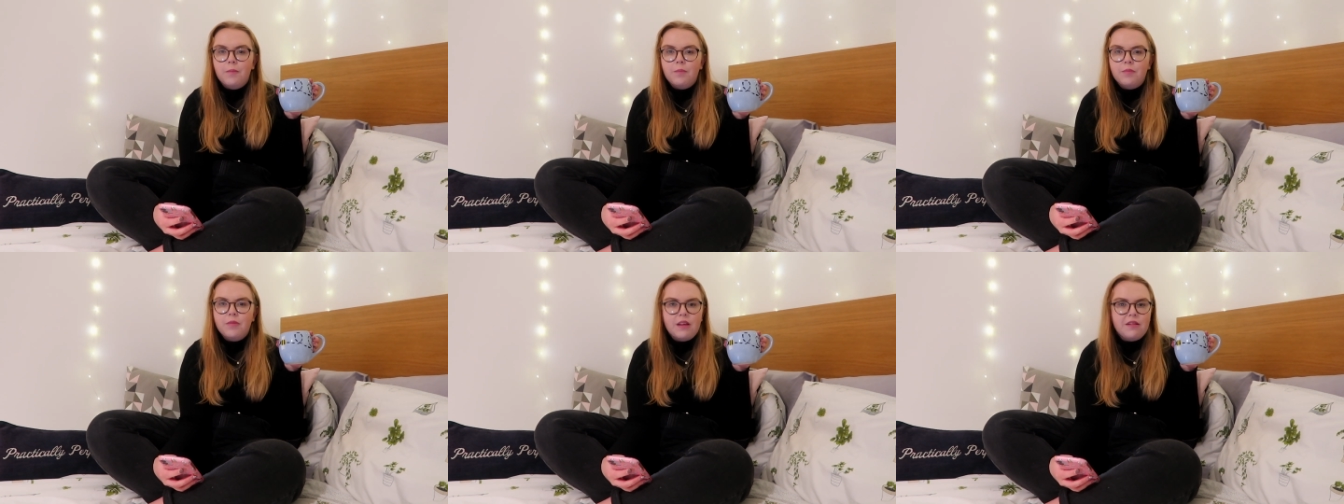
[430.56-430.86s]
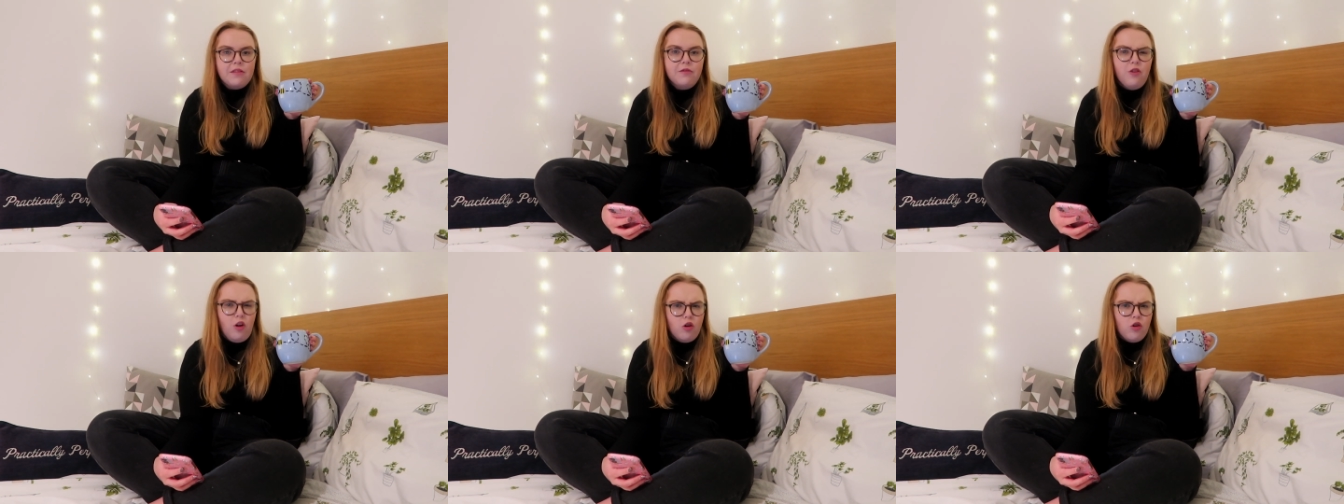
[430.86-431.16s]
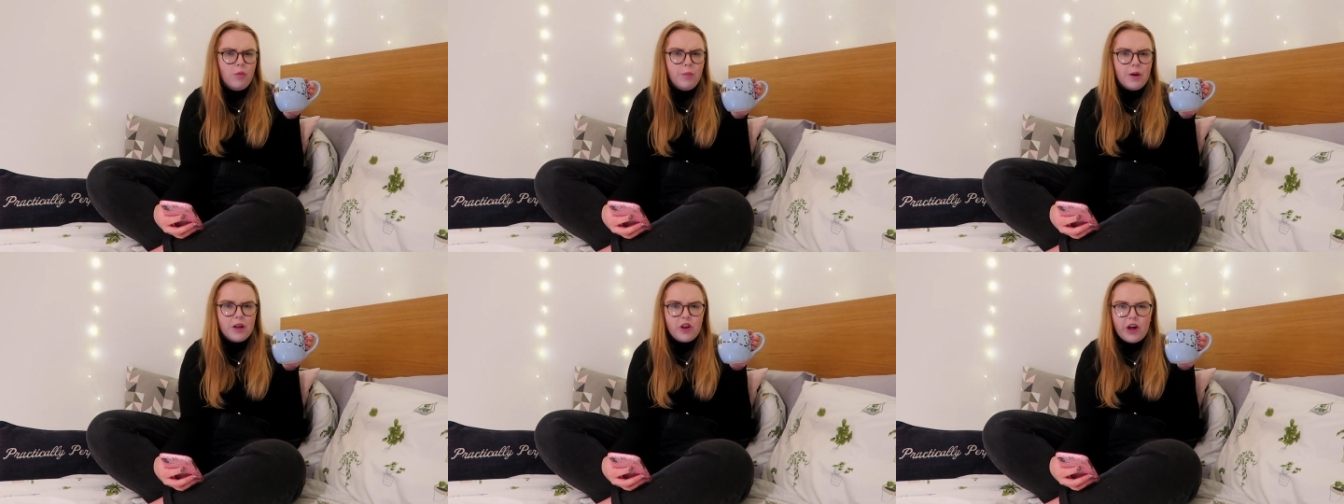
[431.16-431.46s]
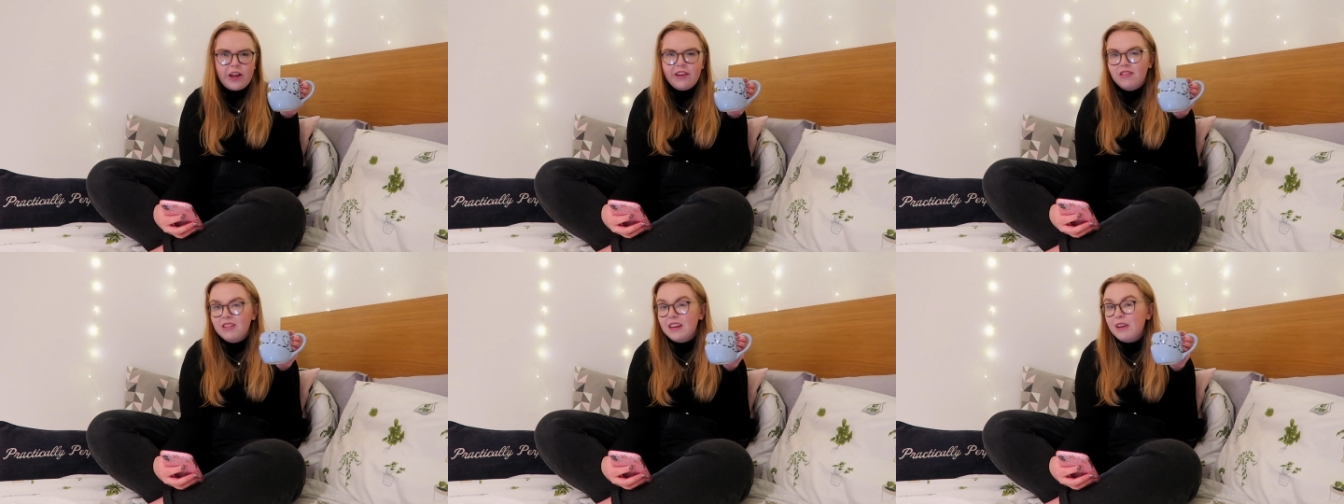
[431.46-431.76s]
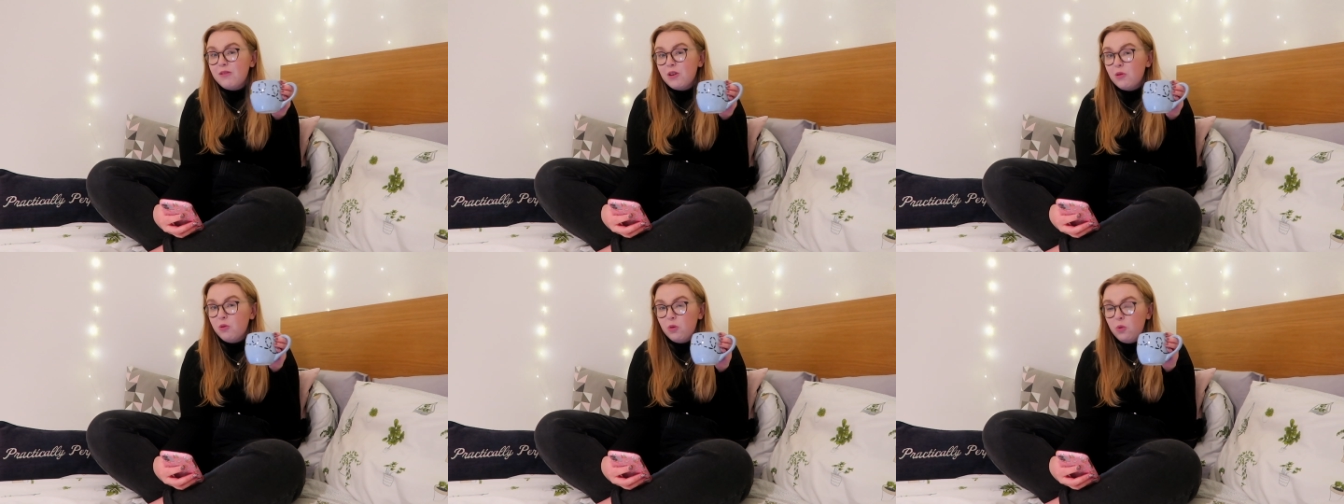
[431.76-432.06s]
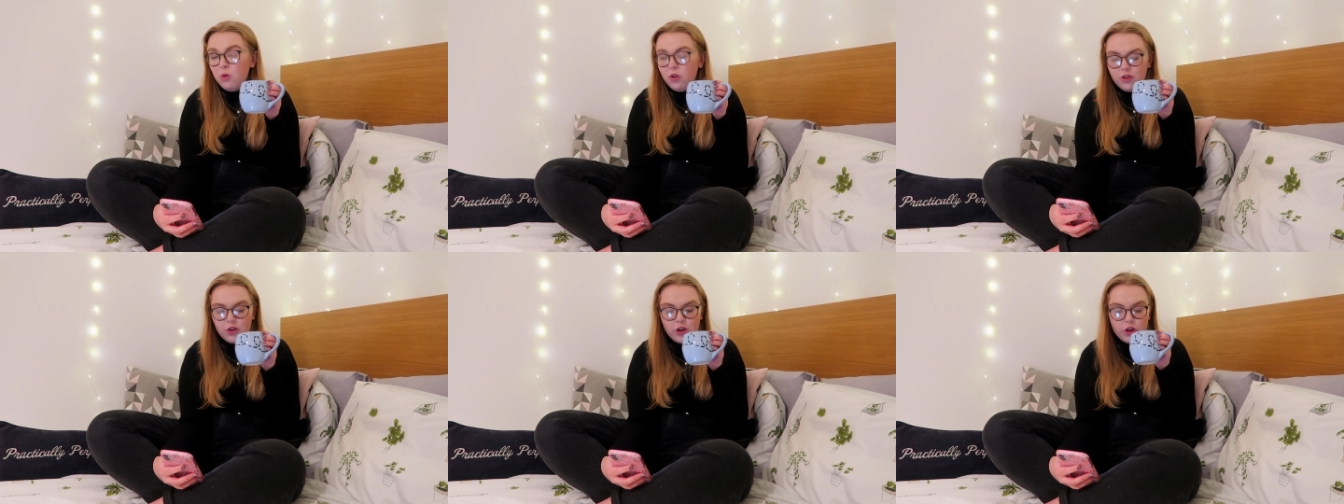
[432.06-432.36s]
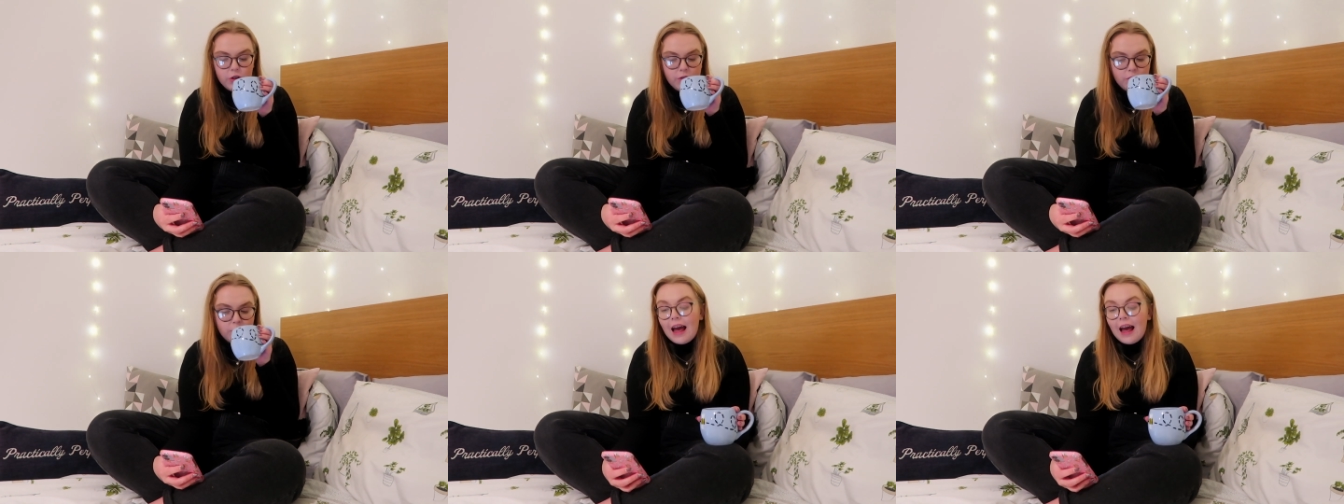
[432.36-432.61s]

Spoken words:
There's a vlog on my channel if you want to watch.